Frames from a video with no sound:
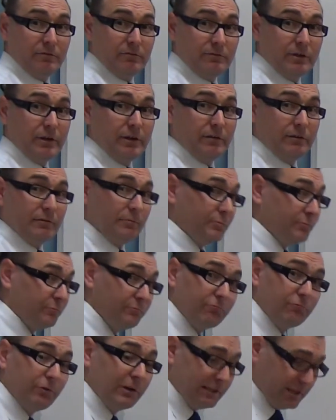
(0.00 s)
Yeah,
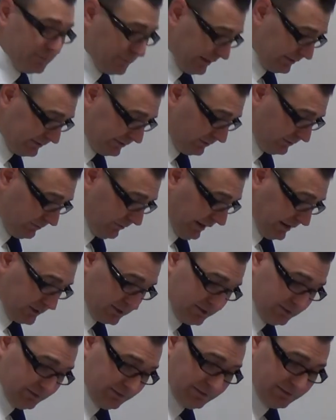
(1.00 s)
really basic
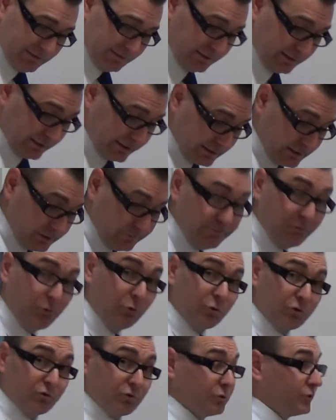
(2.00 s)
fractions. This is like year
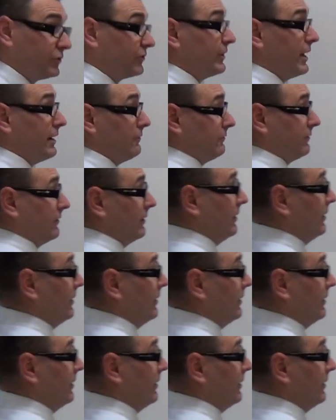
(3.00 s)
4 sort of stuff,